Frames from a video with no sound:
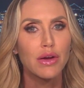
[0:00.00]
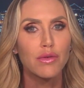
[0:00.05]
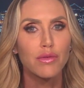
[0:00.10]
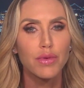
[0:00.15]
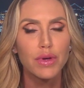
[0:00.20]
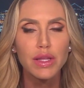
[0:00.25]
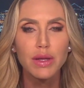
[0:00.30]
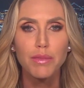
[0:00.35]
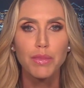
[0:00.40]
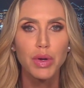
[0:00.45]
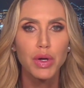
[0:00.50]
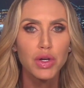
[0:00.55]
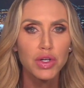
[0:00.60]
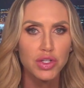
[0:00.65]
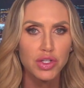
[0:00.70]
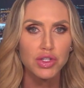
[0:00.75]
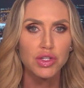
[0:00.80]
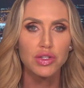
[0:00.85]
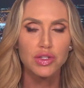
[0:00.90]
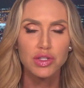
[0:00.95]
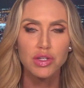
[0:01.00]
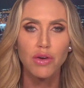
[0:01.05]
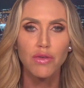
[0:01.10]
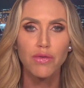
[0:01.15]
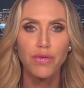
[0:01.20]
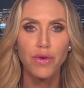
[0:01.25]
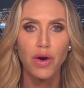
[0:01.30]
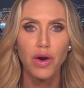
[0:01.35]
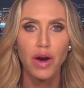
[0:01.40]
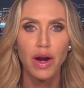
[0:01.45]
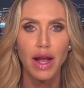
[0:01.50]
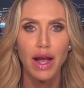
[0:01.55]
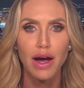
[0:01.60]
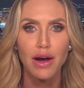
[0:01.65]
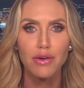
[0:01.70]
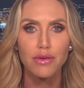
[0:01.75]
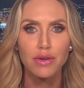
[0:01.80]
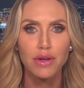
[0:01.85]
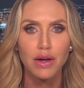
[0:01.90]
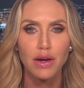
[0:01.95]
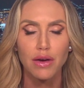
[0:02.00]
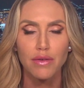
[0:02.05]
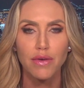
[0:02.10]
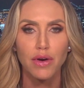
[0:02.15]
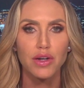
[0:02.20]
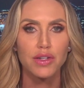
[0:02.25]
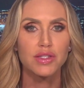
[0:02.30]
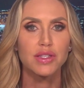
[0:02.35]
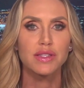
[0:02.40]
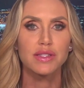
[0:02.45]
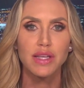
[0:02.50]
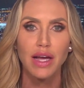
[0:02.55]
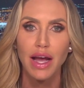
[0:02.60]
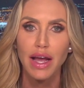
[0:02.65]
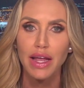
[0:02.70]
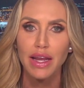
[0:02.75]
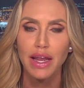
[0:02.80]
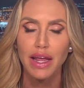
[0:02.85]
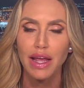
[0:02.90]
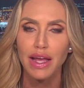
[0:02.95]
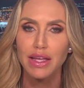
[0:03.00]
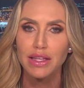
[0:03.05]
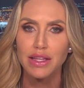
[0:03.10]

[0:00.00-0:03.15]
really pushed so far out of our society.